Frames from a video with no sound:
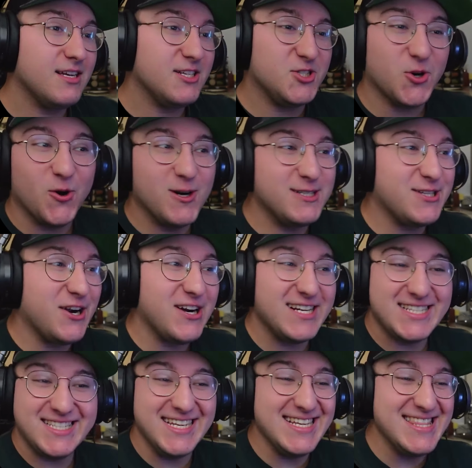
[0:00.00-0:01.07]
Jorah's already
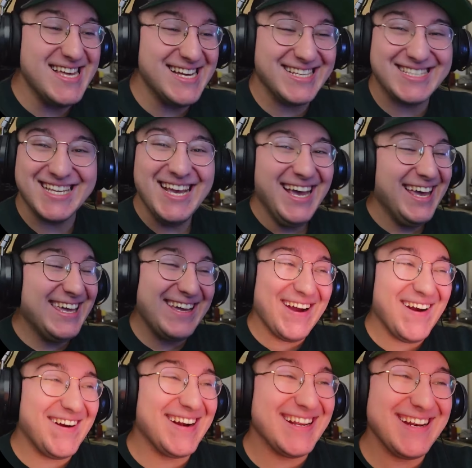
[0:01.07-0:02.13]
seen this. He
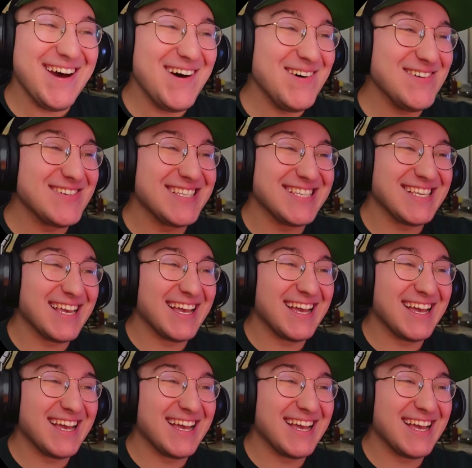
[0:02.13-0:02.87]
already knows.